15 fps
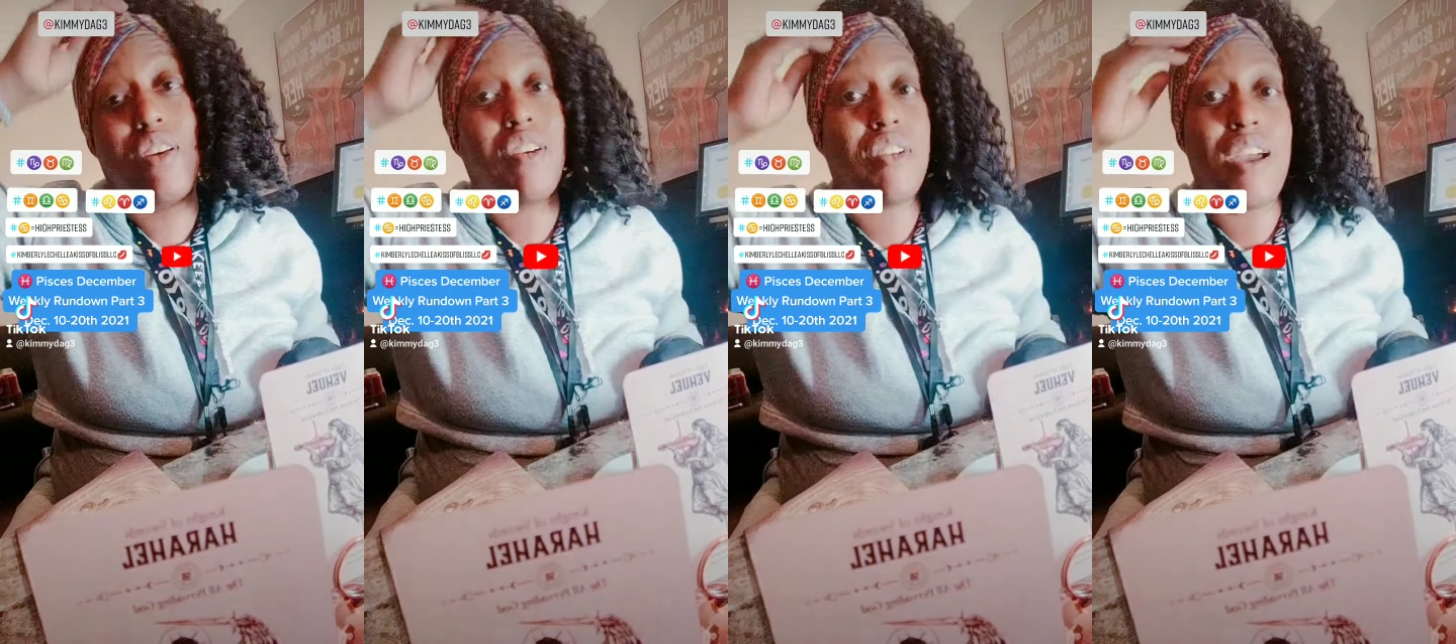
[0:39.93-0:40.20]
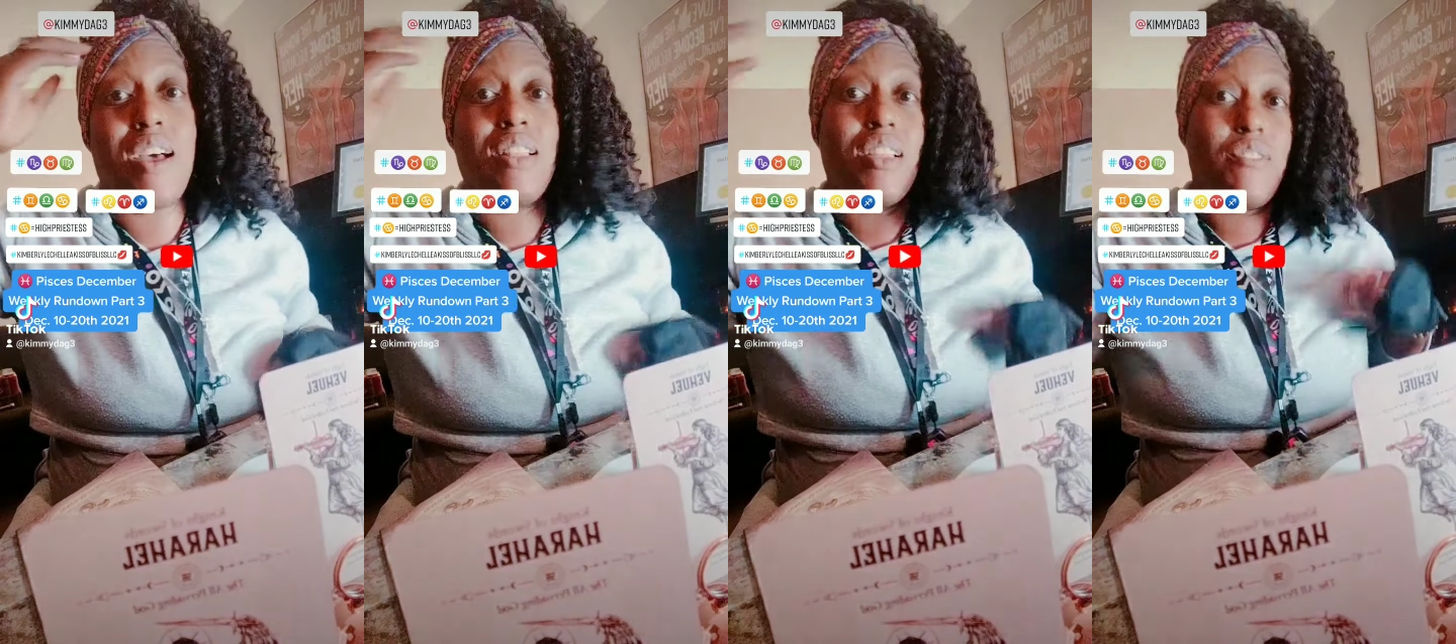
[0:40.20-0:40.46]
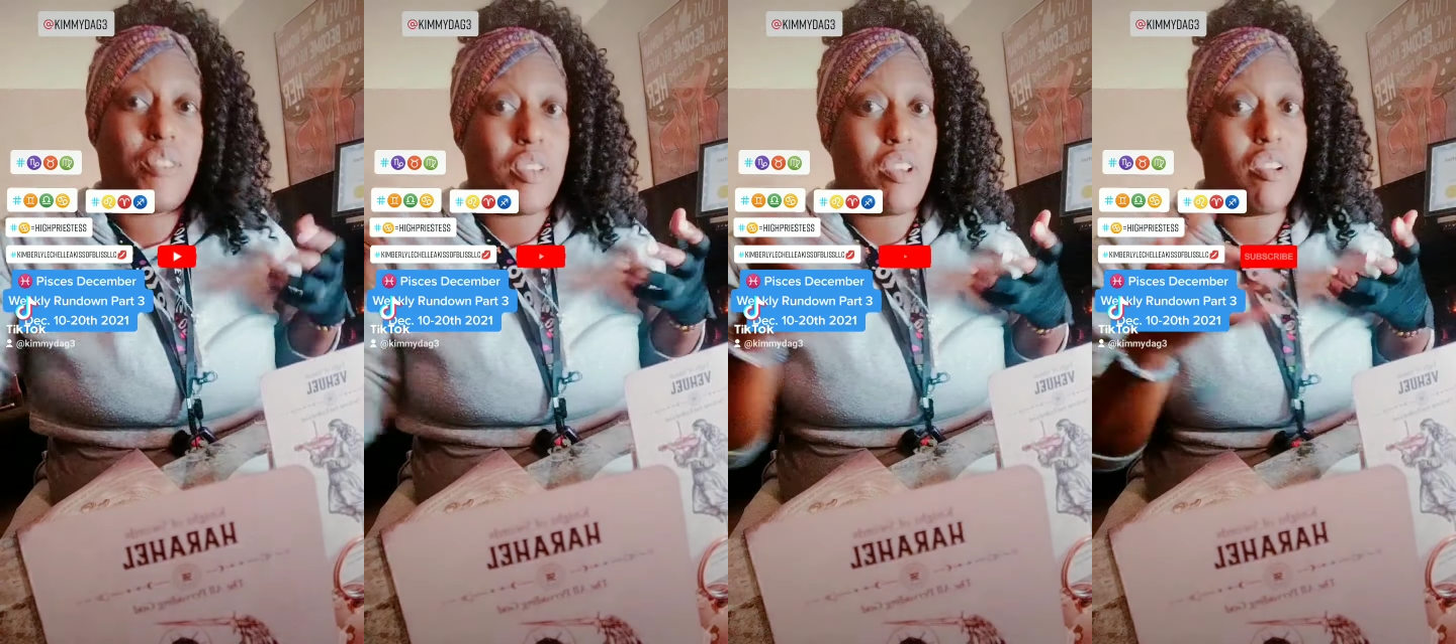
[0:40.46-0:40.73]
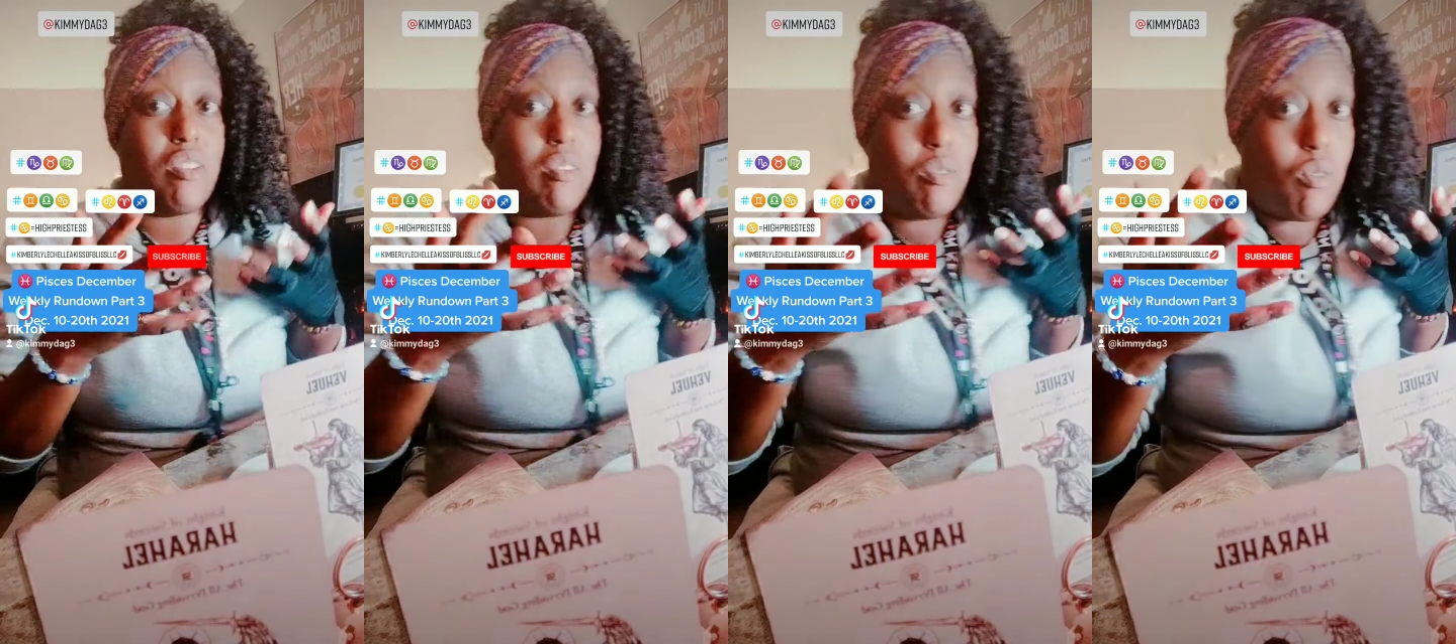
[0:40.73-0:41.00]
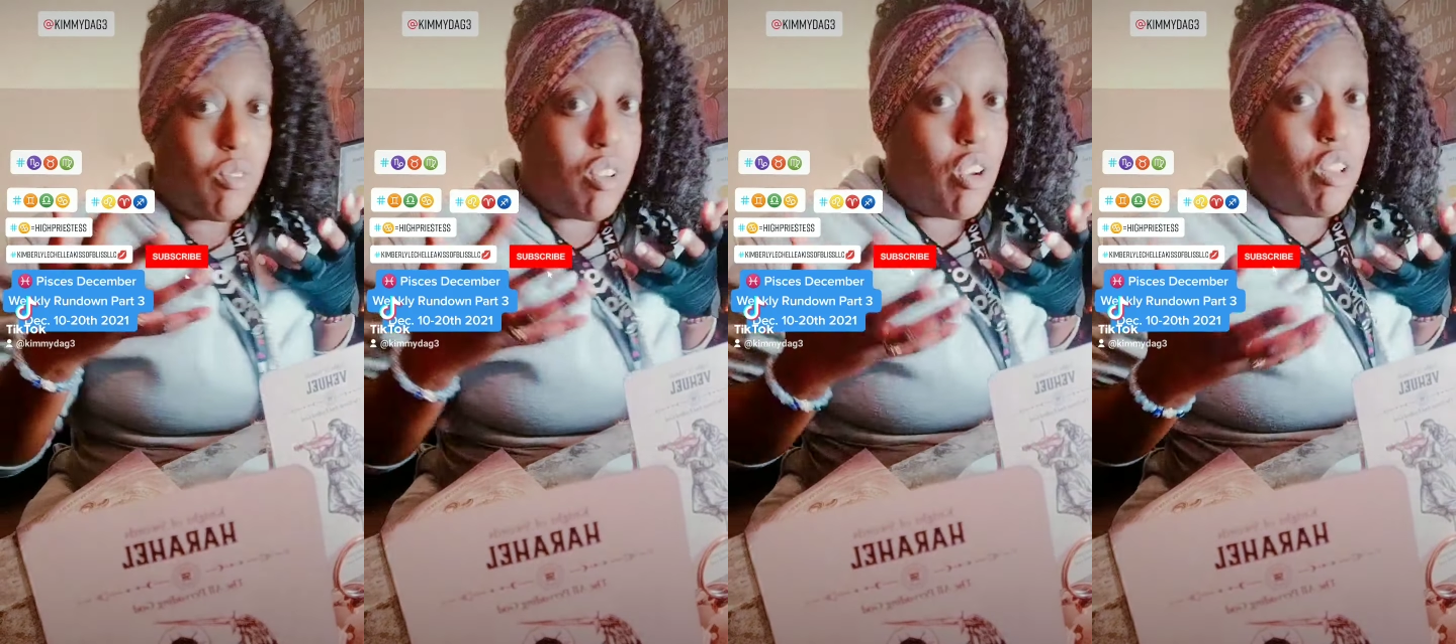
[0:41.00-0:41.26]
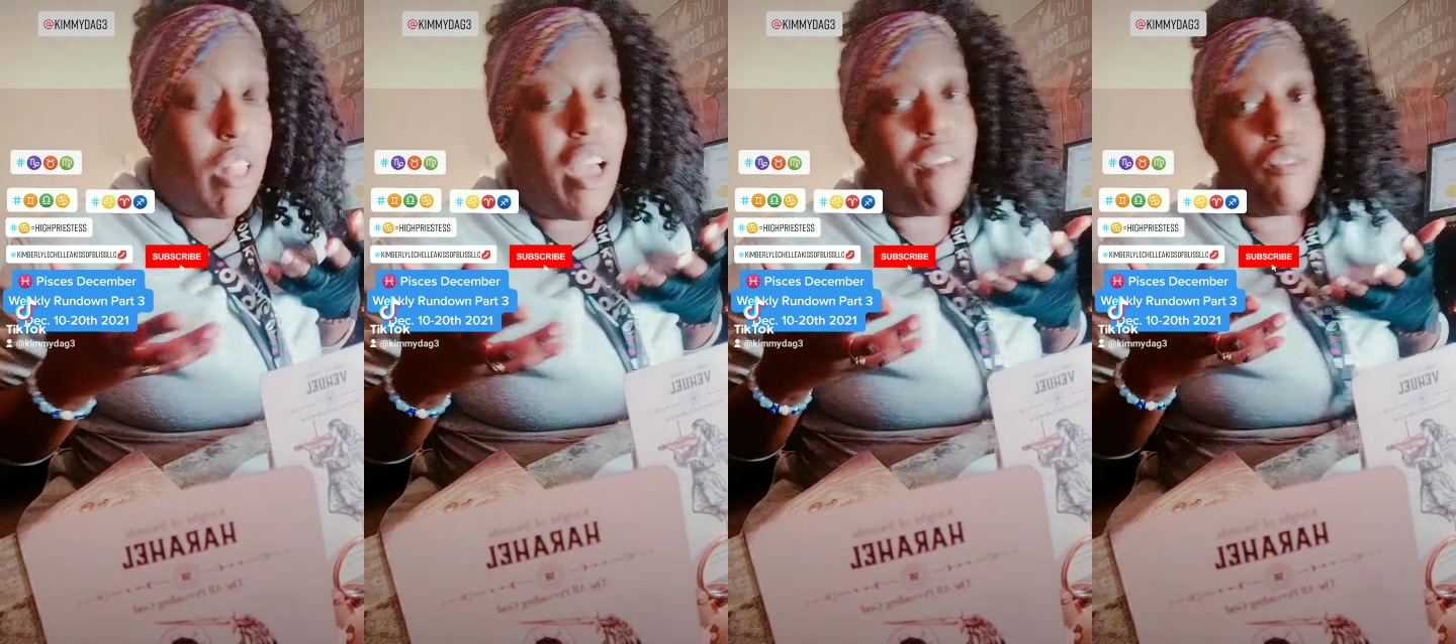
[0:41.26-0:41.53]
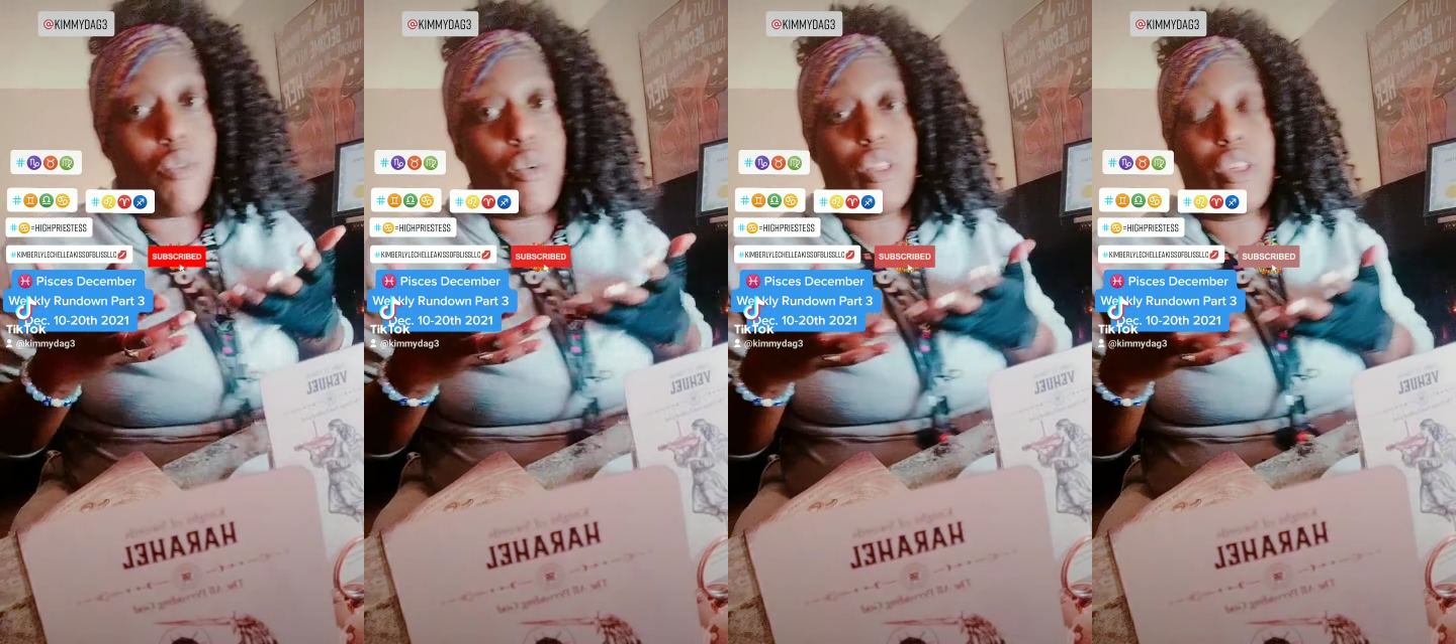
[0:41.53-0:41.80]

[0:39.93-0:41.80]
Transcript: you're not living your your life